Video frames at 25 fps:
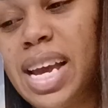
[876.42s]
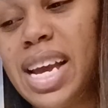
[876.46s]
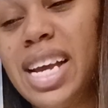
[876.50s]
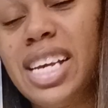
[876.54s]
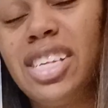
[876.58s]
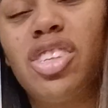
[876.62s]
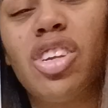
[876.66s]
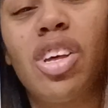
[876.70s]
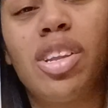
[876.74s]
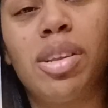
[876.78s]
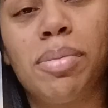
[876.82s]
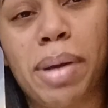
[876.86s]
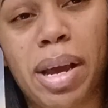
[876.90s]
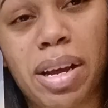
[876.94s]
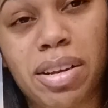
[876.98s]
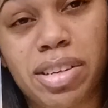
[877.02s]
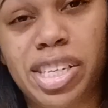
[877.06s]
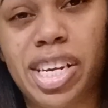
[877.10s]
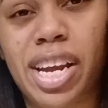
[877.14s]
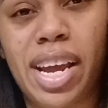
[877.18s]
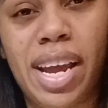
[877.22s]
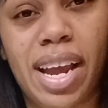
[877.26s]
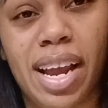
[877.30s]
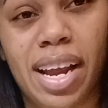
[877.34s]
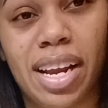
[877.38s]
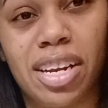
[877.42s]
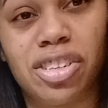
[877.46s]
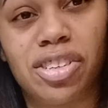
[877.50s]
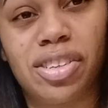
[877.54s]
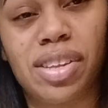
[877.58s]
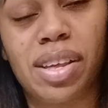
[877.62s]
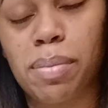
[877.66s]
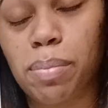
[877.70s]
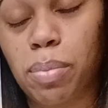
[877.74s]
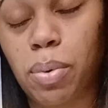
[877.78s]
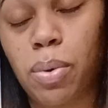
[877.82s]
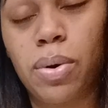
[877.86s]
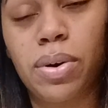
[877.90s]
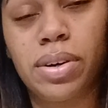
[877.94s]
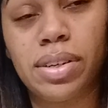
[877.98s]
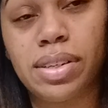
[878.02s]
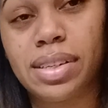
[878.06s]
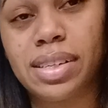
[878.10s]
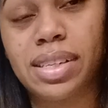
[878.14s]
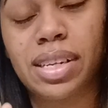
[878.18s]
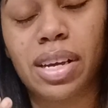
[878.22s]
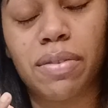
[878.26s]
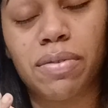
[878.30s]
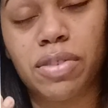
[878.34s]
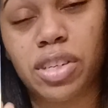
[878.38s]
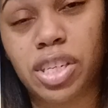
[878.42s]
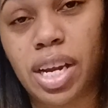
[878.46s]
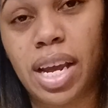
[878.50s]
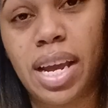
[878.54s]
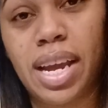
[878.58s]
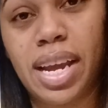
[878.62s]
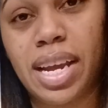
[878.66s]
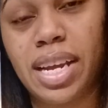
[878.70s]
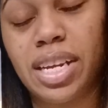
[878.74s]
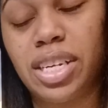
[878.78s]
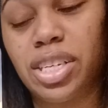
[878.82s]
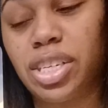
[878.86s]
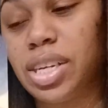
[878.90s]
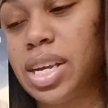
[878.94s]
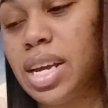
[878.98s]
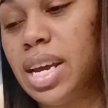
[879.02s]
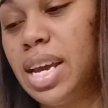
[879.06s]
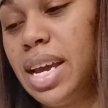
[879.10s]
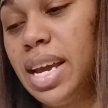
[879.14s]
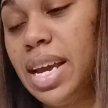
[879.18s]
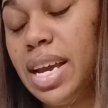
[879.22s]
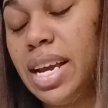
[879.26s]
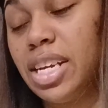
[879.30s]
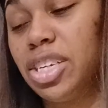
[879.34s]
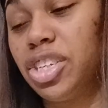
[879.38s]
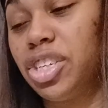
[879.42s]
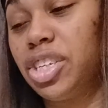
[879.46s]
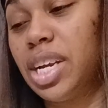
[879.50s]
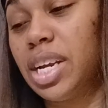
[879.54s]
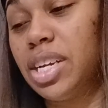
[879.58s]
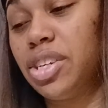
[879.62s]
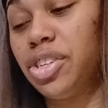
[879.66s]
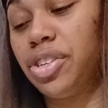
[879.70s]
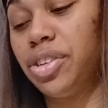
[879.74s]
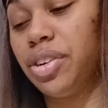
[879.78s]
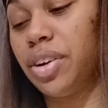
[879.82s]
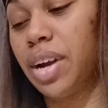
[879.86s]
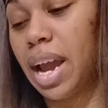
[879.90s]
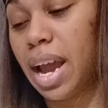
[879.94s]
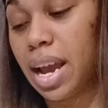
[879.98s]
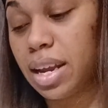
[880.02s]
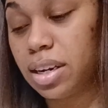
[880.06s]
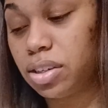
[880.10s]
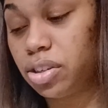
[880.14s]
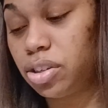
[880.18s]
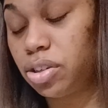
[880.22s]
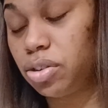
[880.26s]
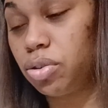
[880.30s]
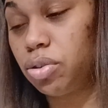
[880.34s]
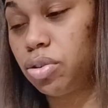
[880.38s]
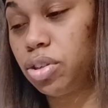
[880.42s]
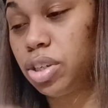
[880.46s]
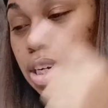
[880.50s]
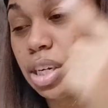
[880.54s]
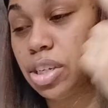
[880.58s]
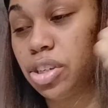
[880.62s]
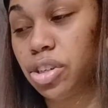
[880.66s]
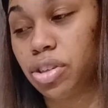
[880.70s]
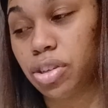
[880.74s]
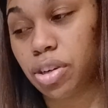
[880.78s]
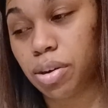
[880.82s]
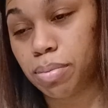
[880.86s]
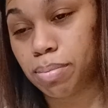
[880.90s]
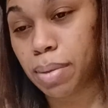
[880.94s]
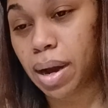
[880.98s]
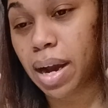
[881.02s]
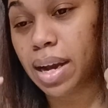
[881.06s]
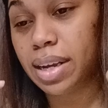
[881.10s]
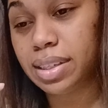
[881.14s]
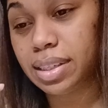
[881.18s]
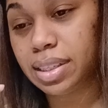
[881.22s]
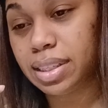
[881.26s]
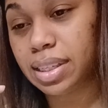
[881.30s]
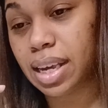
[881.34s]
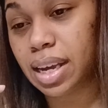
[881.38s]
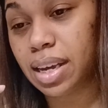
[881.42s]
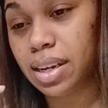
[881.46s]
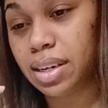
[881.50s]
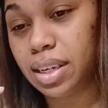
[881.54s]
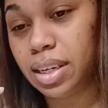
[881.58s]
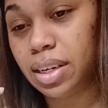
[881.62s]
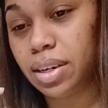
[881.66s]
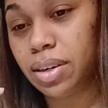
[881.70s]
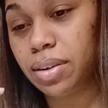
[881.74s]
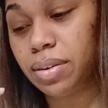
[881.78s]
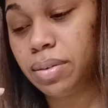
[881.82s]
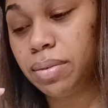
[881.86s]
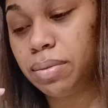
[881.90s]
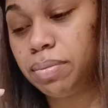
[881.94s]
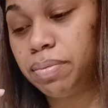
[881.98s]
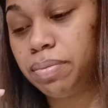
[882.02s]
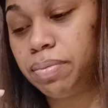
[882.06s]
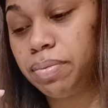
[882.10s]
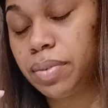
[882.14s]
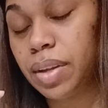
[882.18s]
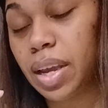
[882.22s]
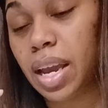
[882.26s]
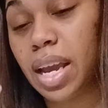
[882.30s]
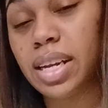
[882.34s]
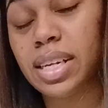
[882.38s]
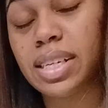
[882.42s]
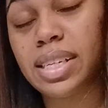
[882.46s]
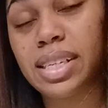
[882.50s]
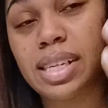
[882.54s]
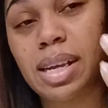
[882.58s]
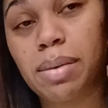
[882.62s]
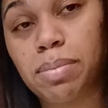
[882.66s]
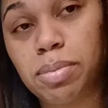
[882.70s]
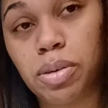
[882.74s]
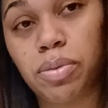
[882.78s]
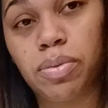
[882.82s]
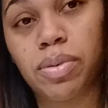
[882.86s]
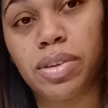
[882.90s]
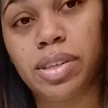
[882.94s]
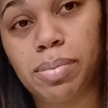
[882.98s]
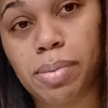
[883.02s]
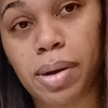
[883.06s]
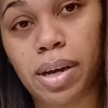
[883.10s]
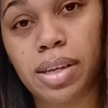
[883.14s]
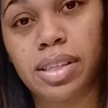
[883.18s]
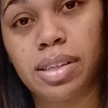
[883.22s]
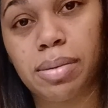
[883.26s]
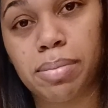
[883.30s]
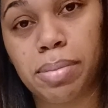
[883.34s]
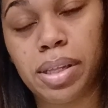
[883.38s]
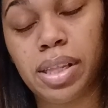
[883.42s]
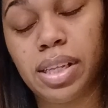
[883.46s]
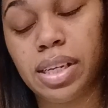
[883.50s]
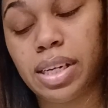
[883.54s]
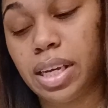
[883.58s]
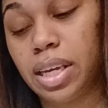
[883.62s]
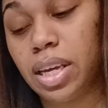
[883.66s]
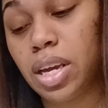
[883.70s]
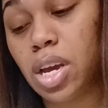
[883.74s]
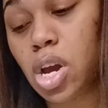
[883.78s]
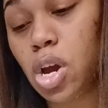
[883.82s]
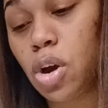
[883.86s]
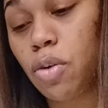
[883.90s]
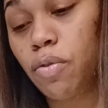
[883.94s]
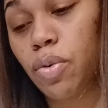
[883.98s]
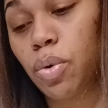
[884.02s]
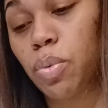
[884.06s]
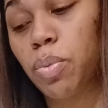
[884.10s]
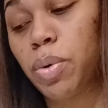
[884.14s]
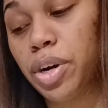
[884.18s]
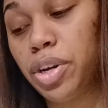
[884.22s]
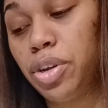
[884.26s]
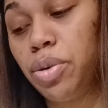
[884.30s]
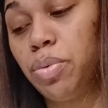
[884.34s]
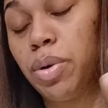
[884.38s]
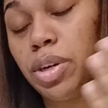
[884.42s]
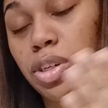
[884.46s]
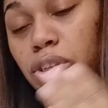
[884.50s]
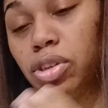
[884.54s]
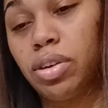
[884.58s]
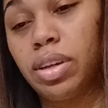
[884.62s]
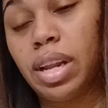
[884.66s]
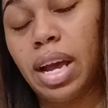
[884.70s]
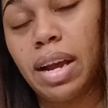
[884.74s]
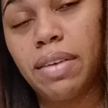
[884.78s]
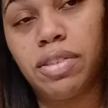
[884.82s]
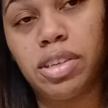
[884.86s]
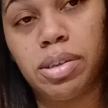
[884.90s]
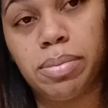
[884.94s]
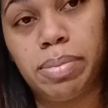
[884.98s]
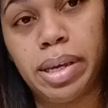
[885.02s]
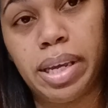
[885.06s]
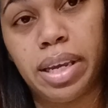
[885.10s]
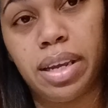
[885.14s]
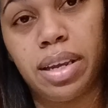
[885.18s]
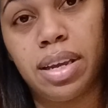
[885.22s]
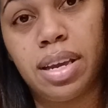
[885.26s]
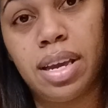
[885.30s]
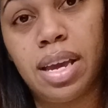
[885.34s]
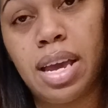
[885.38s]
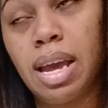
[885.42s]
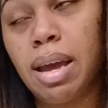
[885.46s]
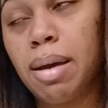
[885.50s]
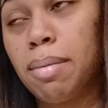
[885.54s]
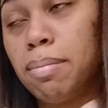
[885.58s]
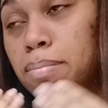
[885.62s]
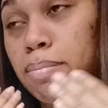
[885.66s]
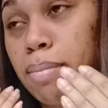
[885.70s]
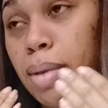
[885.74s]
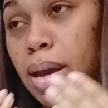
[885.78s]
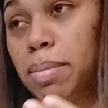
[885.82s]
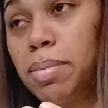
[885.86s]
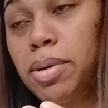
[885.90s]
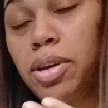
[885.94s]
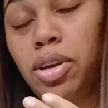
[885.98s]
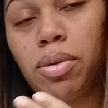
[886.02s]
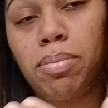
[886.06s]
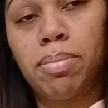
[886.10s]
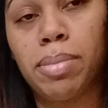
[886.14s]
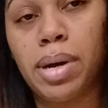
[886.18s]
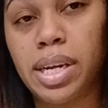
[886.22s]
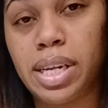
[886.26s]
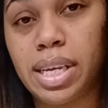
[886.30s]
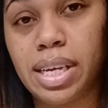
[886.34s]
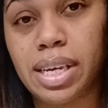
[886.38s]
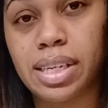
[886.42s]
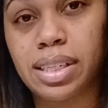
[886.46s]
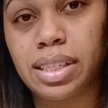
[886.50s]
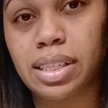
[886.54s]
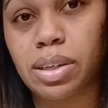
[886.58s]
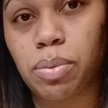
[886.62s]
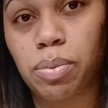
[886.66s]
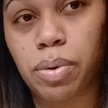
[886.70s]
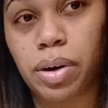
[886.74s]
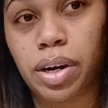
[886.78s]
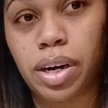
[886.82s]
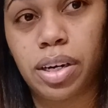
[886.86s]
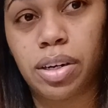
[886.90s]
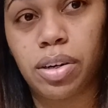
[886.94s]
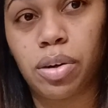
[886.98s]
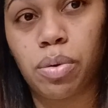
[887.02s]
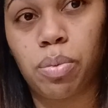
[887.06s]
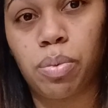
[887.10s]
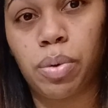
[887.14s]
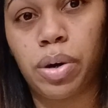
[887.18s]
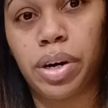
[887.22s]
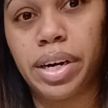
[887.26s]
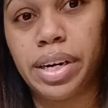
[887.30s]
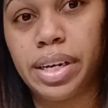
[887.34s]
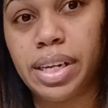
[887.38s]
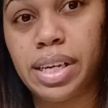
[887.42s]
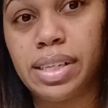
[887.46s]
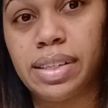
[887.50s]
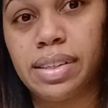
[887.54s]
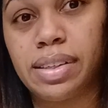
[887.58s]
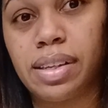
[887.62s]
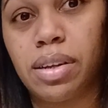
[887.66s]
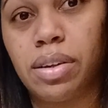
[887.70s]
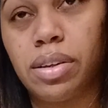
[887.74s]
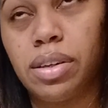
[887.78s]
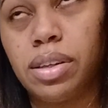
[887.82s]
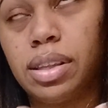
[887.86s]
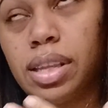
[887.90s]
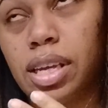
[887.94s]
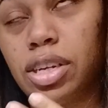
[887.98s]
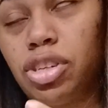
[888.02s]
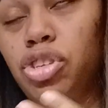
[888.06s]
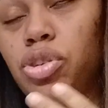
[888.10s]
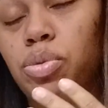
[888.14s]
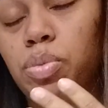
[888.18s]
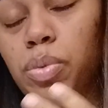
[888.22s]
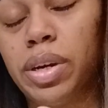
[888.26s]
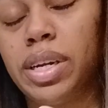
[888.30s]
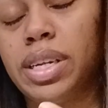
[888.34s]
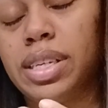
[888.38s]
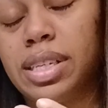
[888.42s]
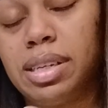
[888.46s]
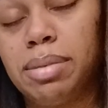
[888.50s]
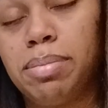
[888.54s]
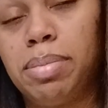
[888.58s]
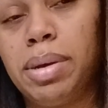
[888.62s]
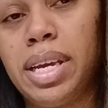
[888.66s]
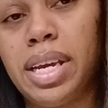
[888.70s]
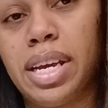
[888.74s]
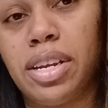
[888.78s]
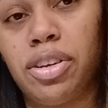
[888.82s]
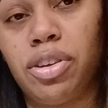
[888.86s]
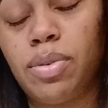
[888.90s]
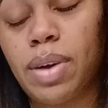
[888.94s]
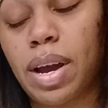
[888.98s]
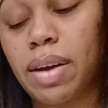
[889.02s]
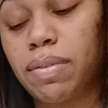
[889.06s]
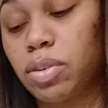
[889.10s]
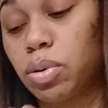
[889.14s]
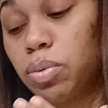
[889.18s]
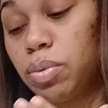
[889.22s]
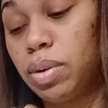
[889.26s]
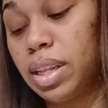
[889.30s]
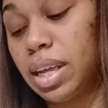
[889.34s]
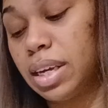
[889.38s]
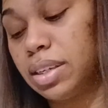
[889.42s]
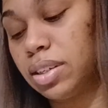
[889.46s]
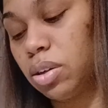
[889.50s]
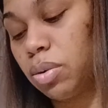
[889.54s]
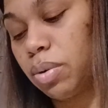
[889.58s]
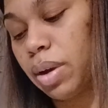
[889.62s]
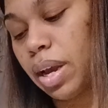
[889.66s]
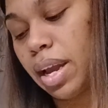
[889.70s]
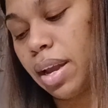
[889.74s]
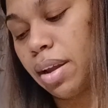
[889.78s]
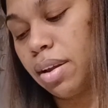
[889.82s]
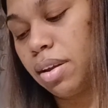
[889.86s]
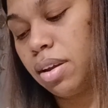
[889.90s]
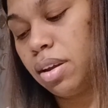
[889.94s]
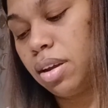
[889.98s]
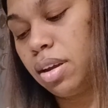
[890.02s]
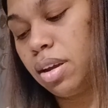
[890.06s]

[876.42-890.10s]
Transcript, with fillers: It's all about change. The importance of change is changing your attitude, changing your mindset here, and accepting responsibility for where you want your life to be. Maybe your money isn't where it, where it is that you want it to be, and you have to realize, okay,